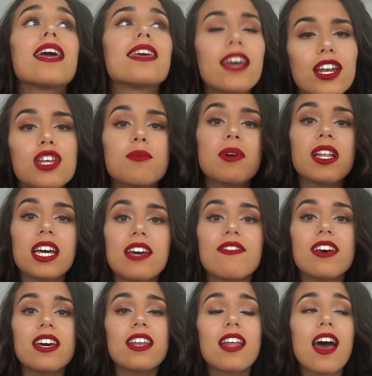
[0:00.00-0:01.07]
Can you believe
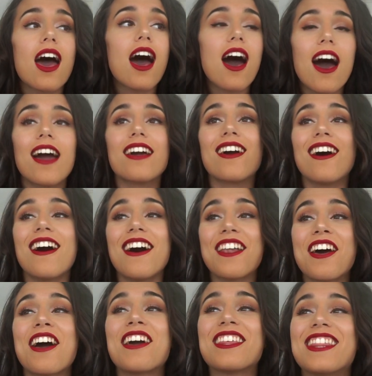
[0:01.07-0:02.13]
it? I
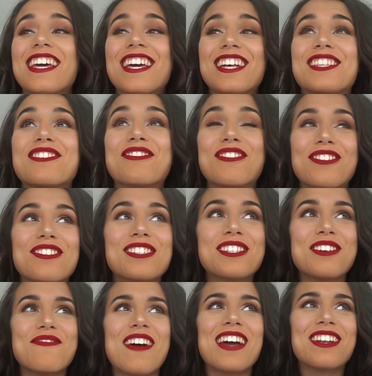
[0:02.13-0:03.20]
can't. I think it's
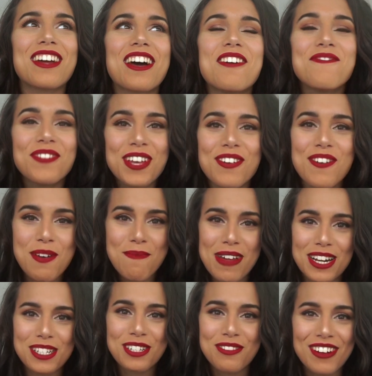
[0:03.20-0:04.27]
awesome. I can't believe I
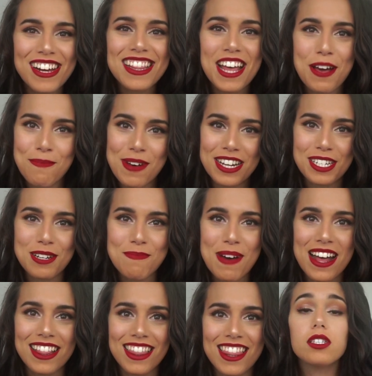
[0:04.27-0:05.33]
managed to read that much in a
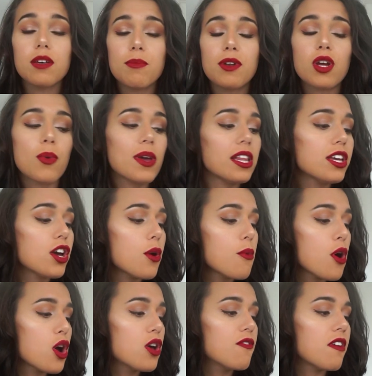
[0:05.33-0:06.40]
month. So I'm going to quickly
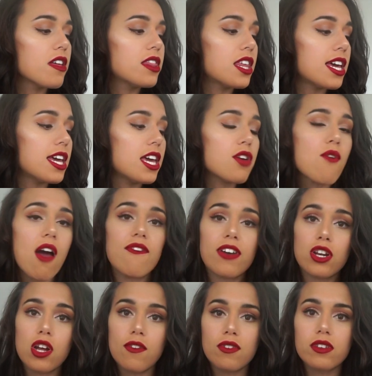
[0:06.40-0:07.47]
go over the
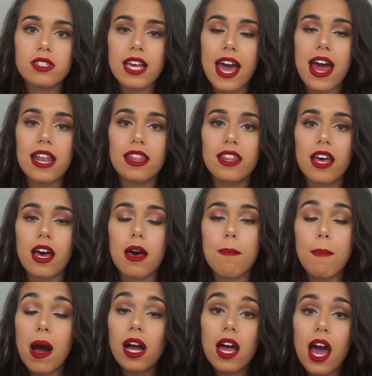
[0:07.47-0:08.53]
graphic novels and the
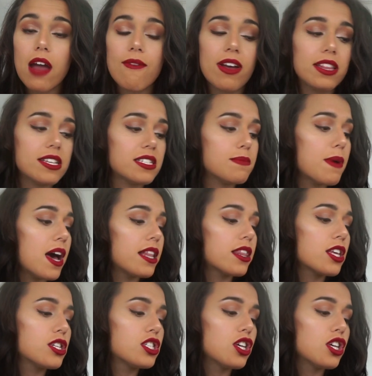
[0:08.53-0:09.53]
manga I read this month.